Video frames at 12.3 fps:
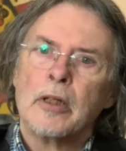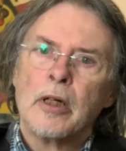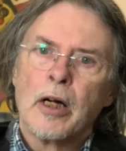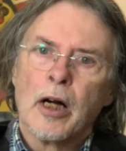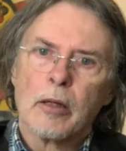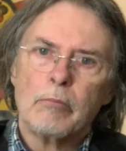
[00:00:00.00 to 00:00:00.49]

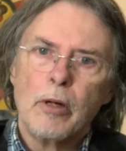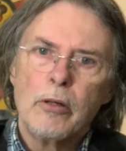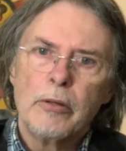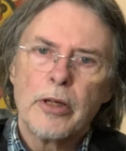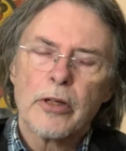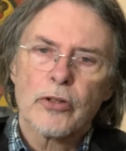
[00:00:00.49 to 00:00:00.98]

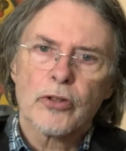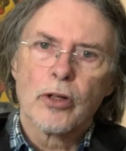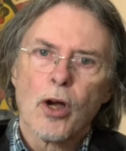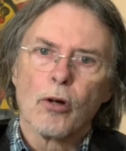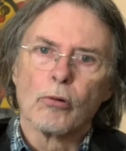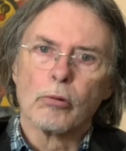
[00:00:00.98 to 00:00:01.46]
harmonious
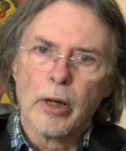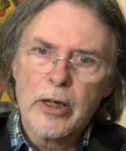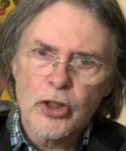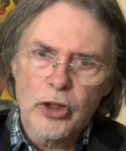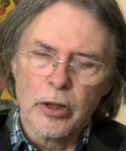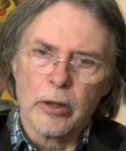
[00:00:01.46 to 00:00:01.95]

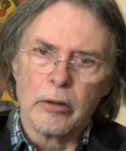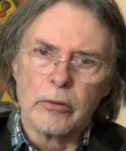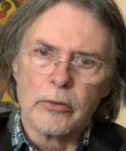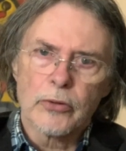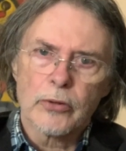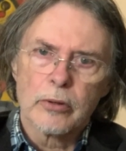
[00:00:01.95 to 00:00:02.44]

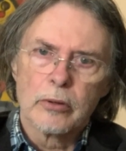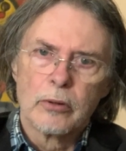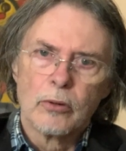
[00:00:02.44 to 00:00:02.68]
ratios,